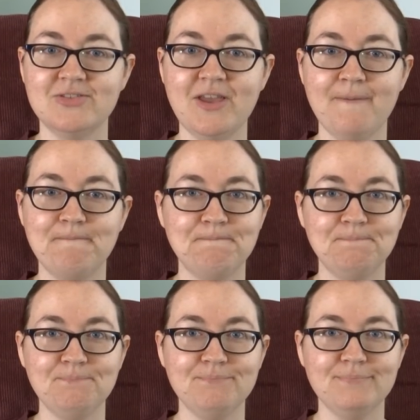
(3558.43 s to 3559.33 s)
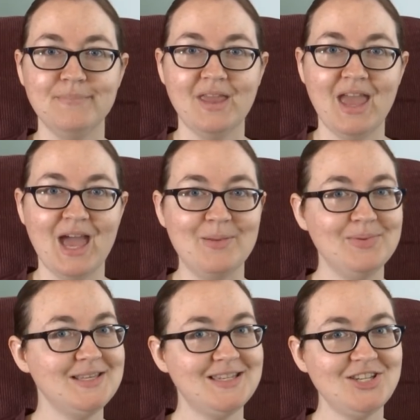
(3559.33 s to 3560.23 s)
yeah,
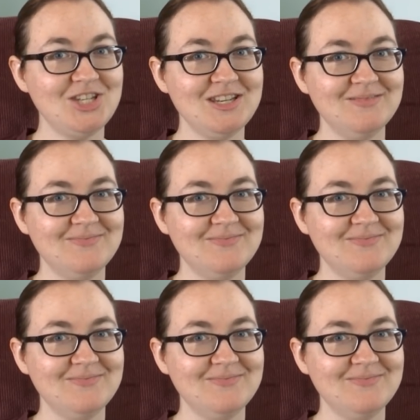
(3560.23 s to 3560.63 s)
happy stitching.